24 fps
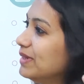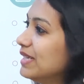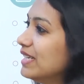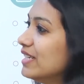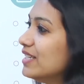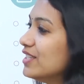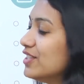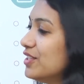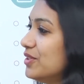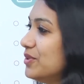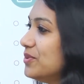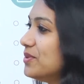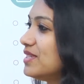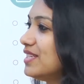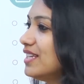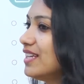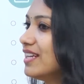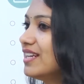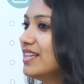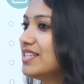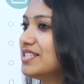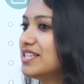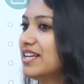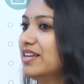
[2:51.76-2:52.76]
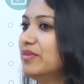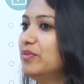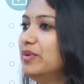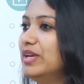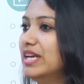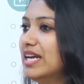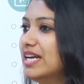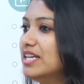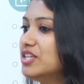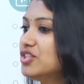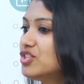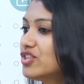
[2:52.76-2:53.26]
begun to use English. And we
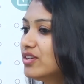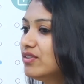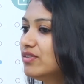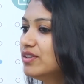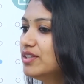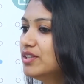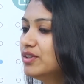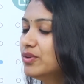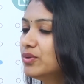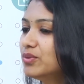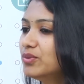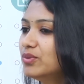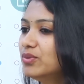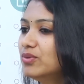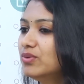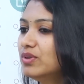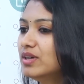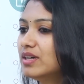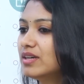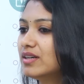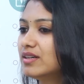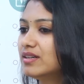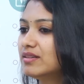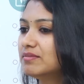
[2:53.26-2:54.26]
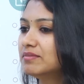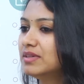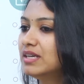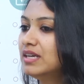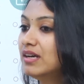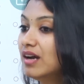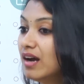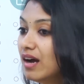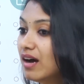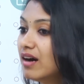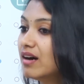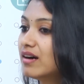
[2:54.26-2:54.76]
had children who
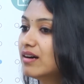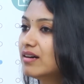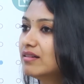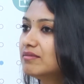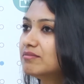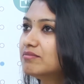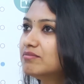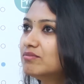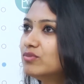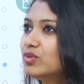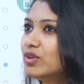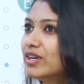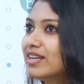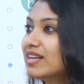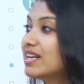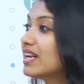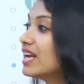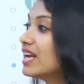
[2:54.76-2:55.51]
were in